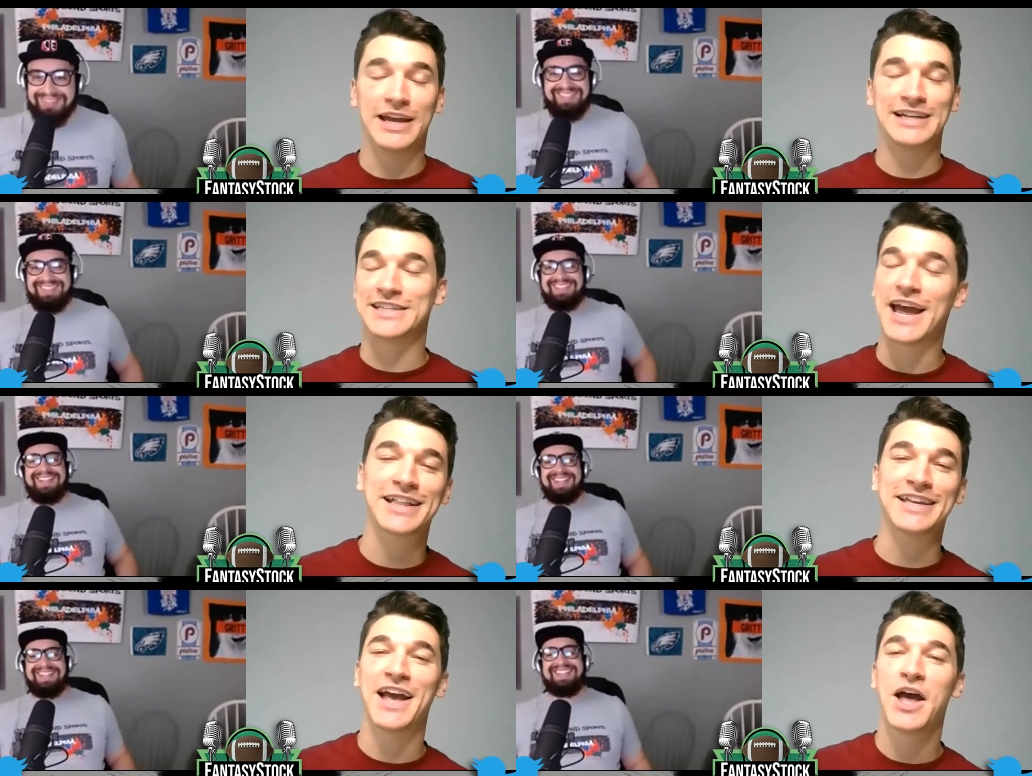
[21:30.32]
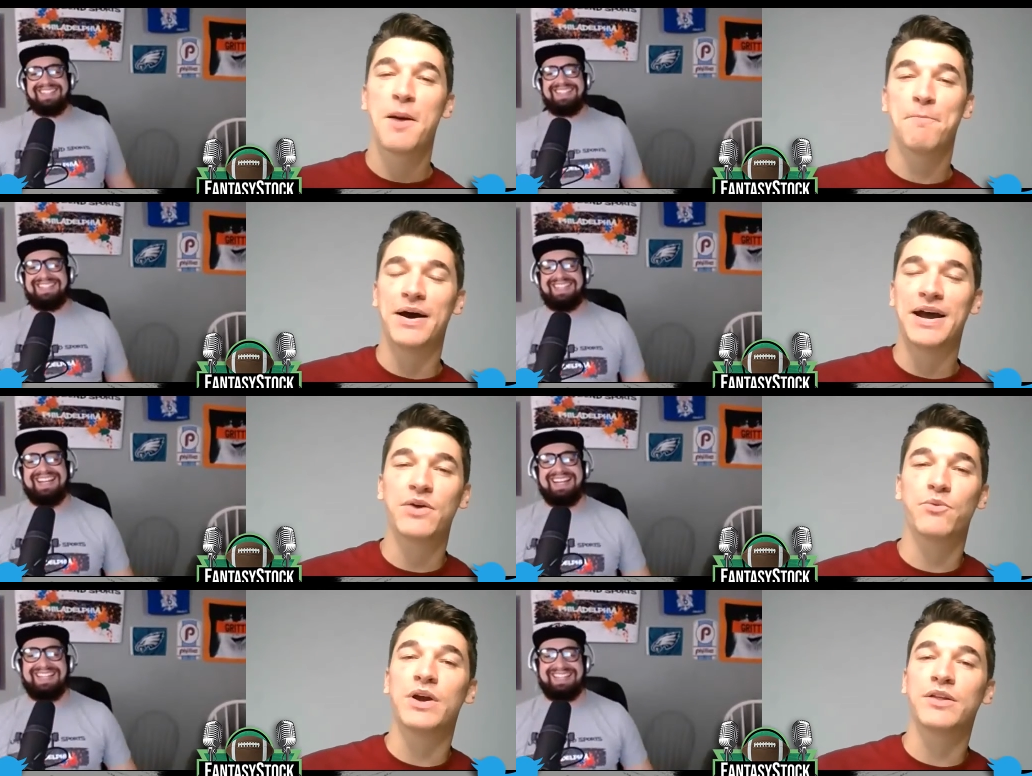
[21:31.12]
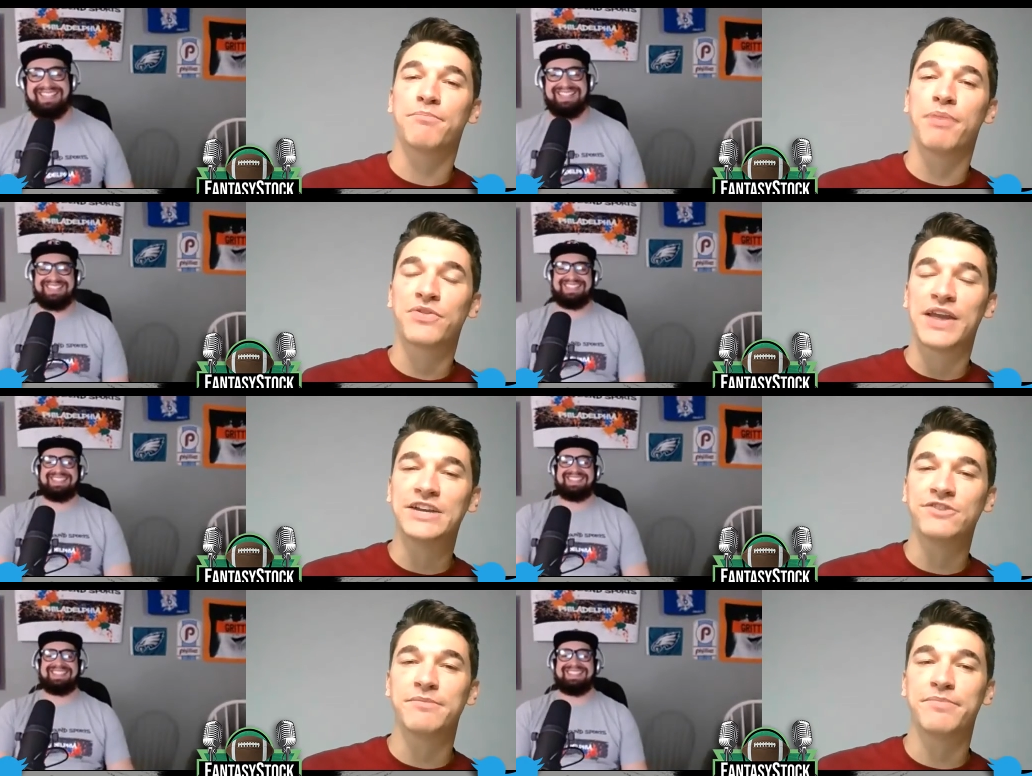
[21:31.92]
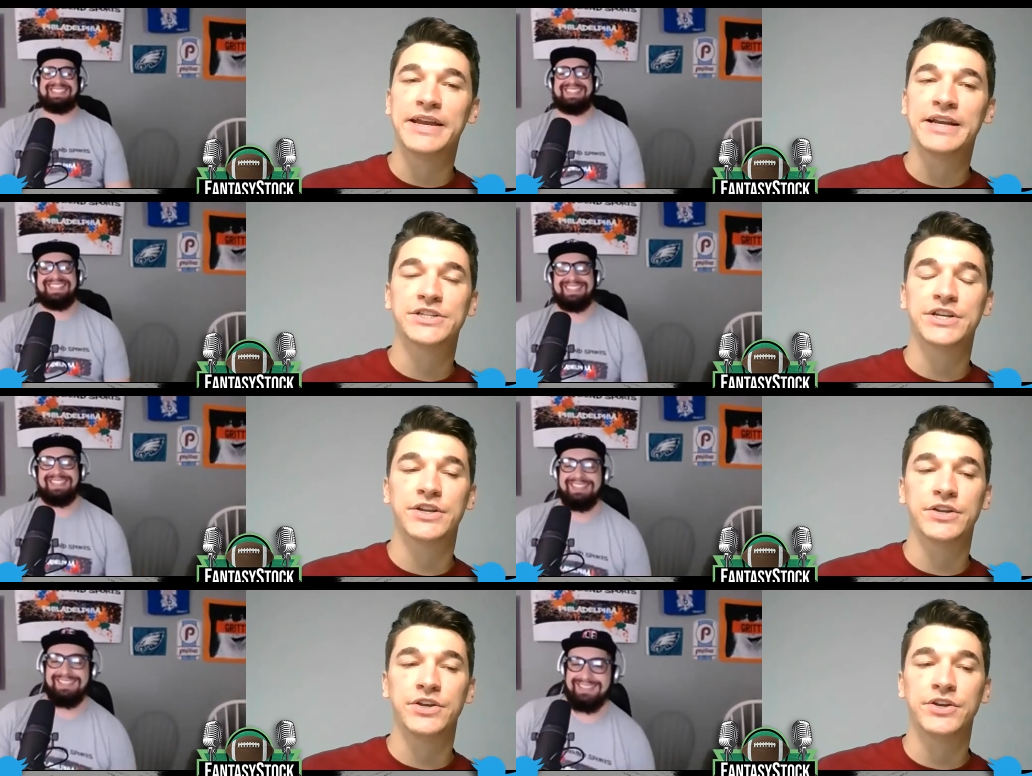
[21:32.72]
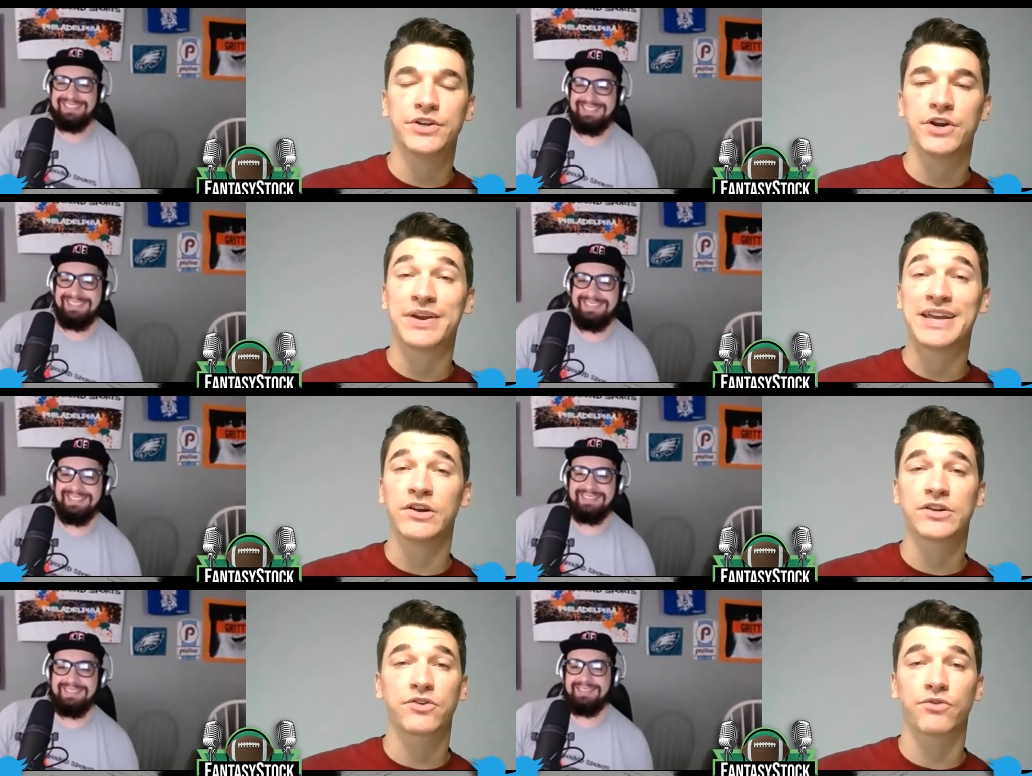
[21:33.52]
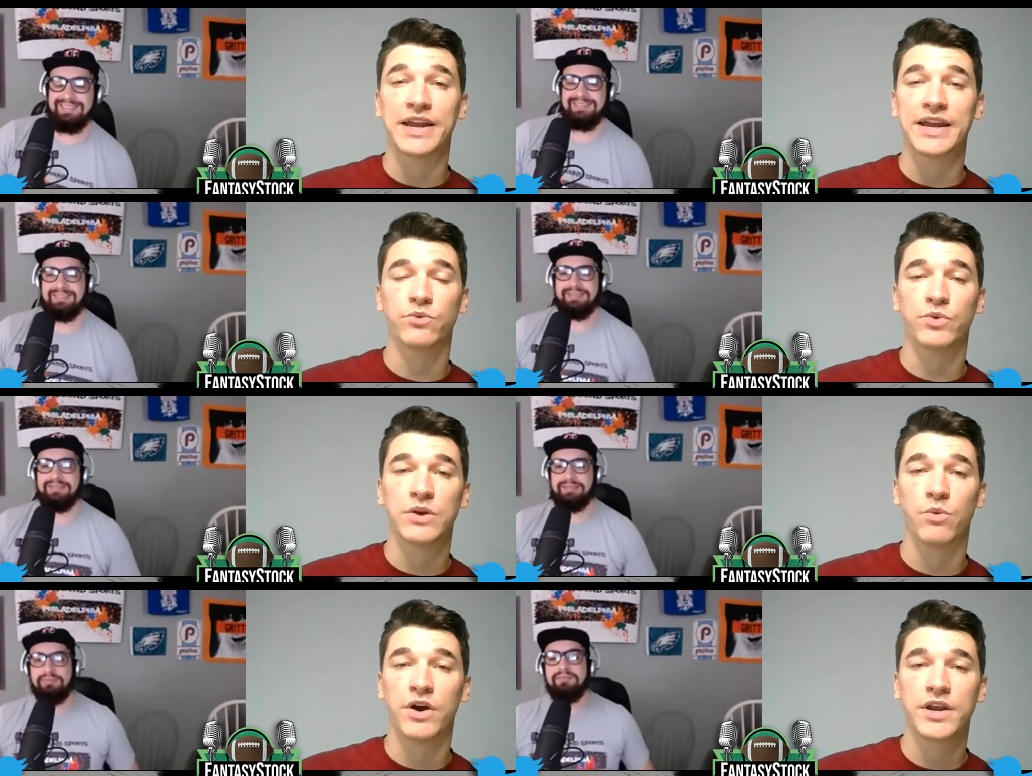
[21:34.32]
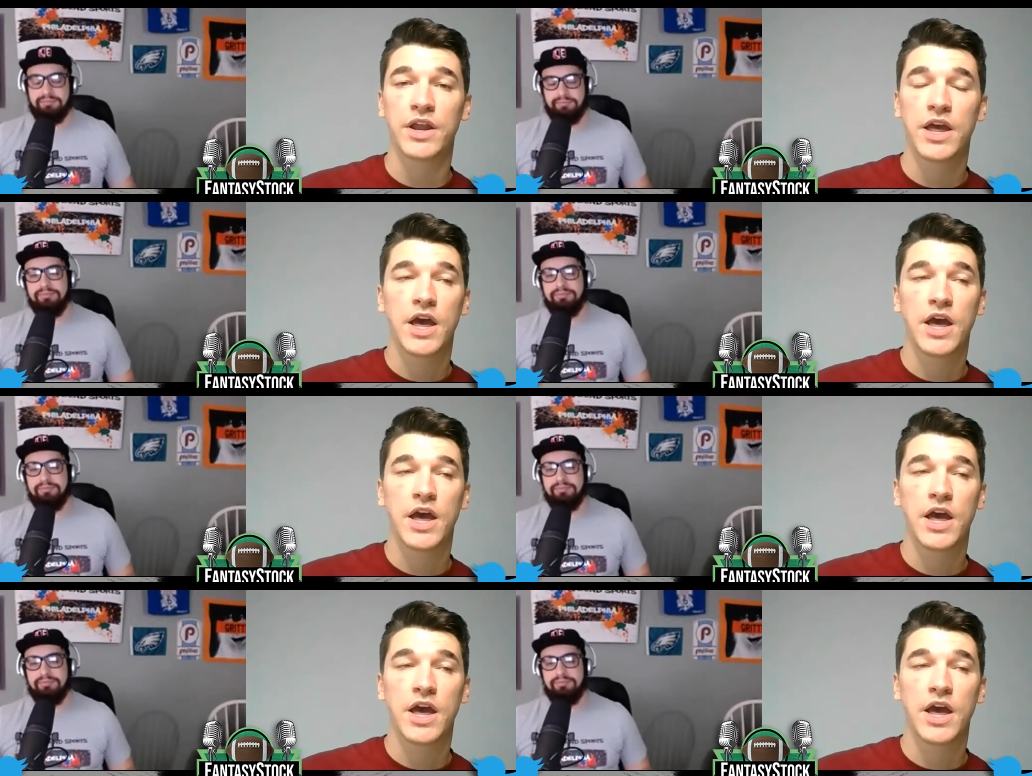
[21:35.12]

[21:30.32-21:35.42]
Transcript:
Speaker 1: Exactly. But with but with Adrian Peterson, you, you know, he looked great in week one.